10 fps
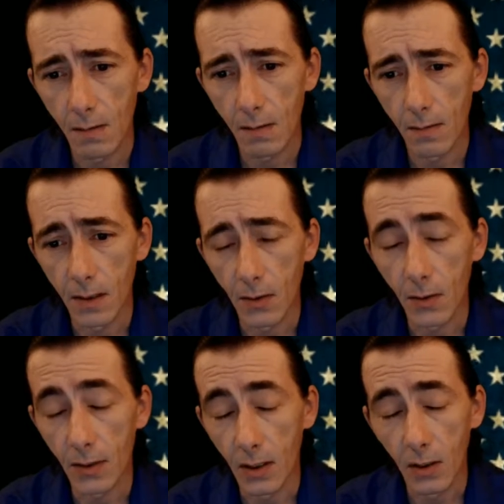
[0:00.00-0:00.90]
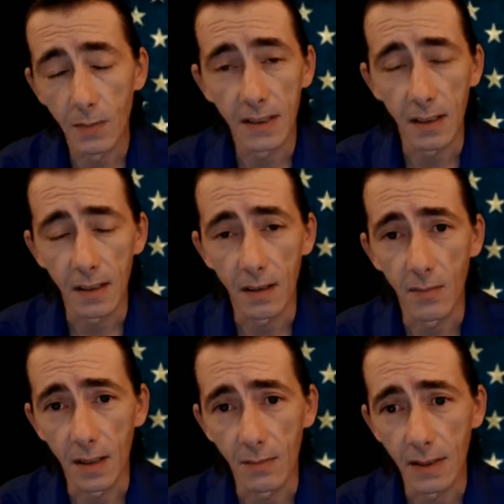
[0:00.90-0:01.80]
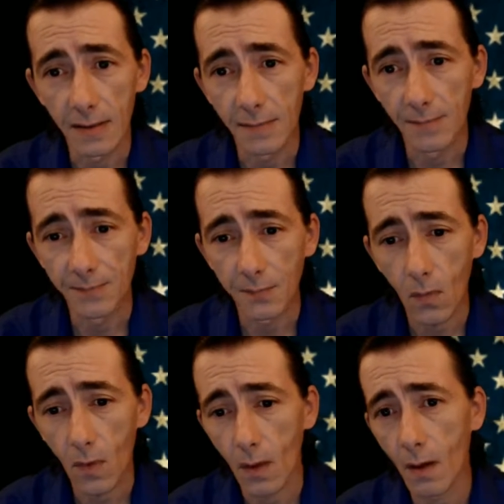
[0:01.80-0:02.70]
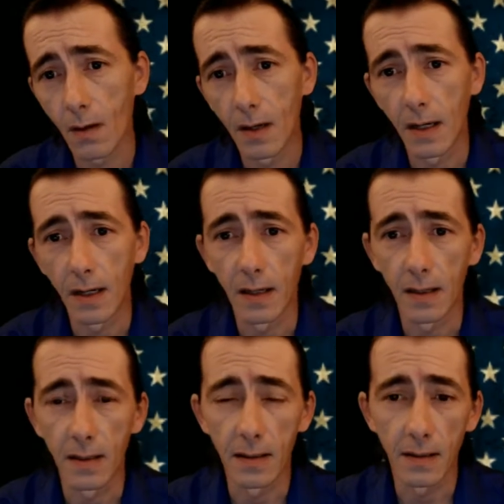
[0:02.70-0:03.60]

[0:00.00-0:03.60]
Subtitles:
the Oklahoma Ten Commandments, and